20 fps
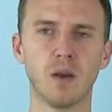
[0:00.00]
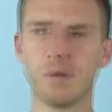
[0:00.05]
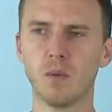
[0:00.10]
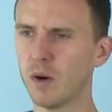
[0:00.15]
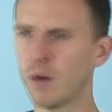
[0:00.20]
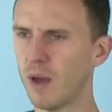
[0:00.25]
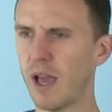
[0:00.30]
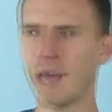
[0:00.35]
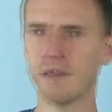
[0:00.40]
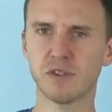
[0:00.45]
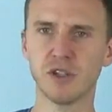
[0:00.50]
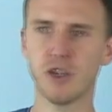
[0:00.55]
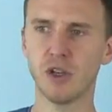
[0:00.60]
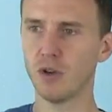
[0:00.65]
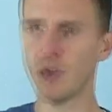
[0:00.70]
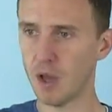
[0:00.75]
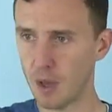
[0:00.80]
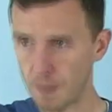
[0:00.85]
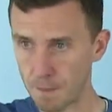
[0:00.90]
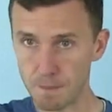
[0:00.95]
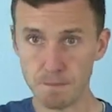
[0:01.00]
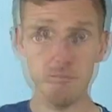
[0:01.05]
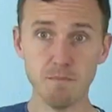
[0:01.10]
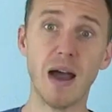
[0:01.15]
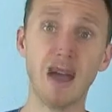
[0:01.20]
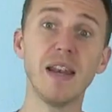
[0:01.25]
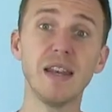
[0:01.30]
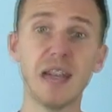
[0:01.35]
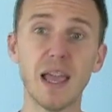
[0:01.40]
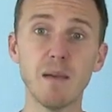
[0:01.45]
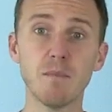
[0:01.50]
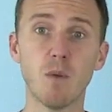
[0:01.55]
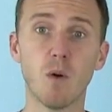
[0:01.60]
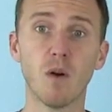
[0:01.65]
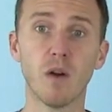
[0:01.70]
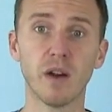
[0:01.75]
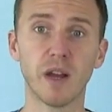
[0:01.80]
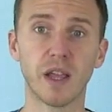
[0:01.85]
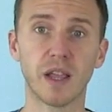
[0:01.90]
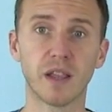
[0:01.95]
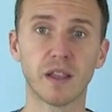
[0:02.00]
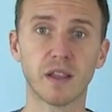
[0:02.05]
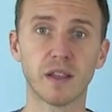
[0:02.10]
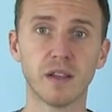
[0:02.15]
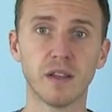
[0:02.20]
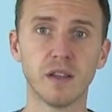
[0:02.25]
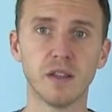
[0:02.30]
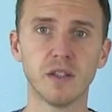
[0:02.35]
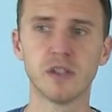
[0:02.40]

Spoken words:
What do I have to do Monday morning